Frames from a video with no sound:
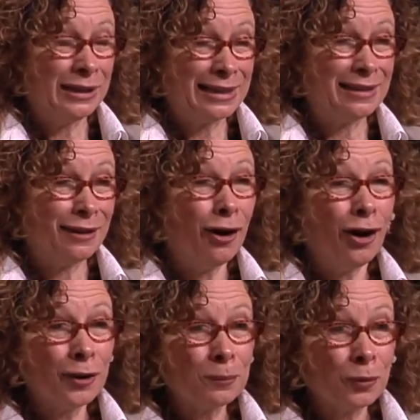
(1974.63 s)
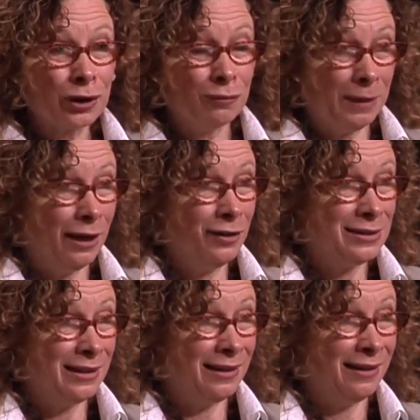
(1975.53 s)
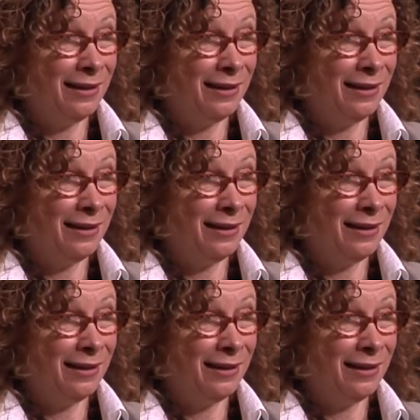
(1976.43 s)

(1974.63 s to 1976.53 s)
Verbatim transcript: it, the hard work of parenting,